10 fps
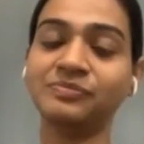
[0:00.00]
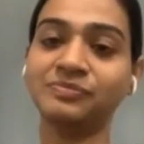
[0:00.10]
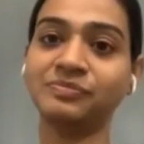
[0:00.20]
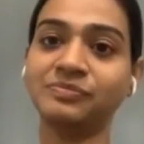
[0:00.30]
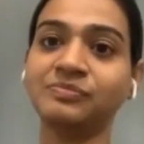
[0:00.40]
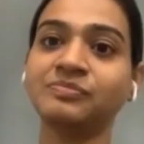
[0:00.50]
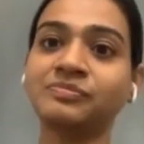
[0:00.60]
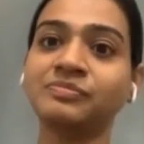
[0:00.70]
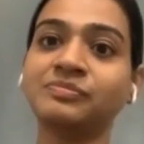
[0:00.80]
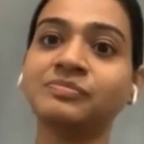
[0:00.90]

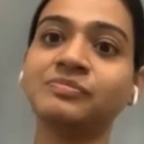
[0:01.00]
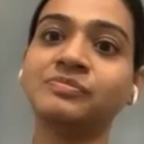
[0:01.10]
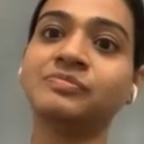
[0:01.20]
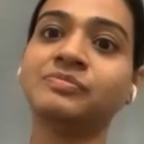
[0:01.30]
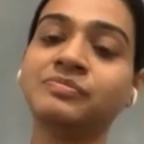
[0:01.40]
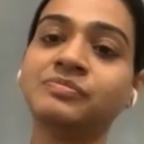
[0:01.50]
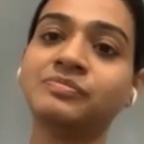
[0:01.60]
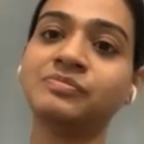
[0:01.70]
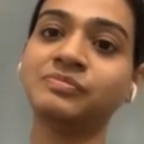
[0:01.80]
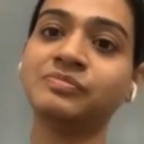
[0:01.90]

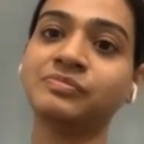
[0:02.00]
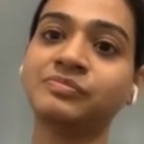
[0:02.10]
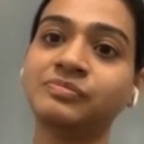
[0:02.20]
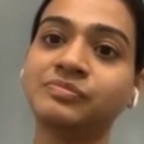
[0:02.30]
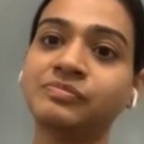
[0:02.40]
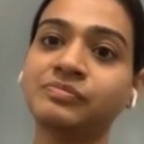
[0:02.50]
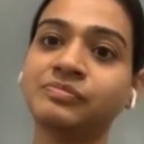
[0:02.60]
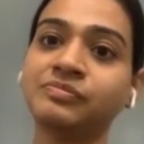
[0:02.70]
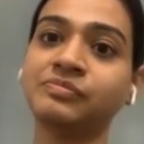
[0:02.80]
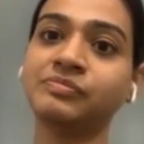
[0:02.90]

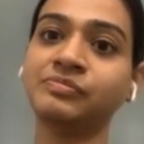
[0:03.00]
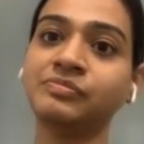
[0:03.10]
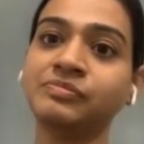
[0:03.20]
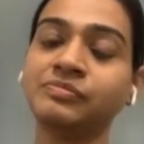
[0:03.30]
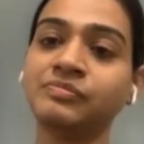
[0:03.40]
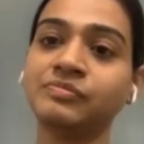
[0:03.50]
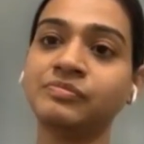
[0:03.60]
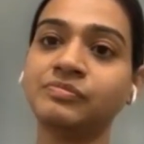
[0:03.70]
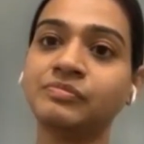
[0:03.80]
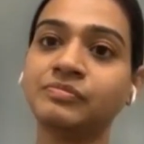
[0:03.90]

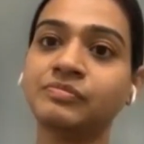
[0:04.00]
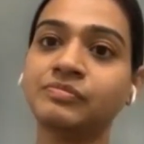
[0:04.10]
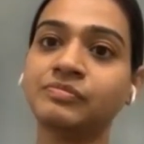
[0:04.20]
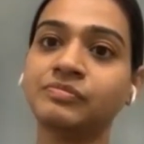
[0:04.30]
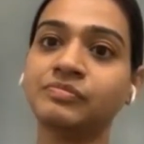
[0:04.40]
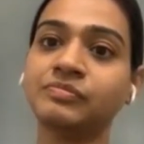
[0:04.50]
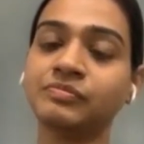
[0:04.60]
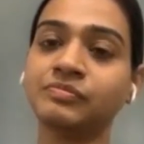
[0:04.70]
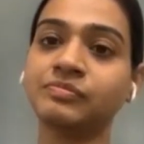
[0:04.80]
This person isn't speaking.